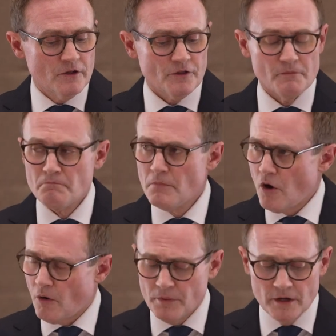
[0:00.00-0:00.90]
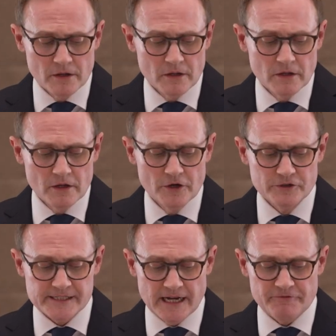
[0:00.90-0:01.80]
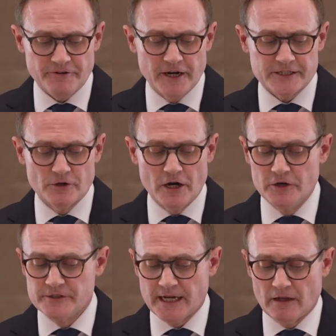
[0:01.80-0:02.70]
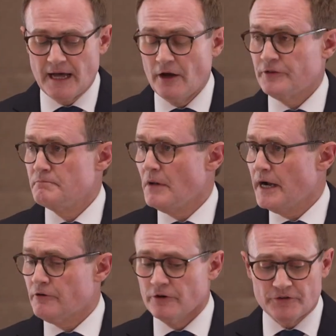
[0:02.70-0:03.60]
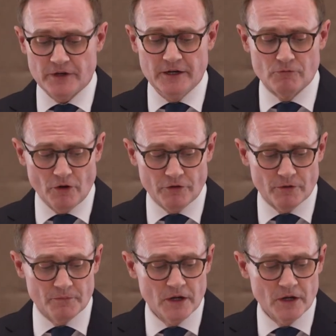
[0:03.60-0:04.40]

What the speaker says: the mob who set fire to a hotel housing migrants in Rotherham.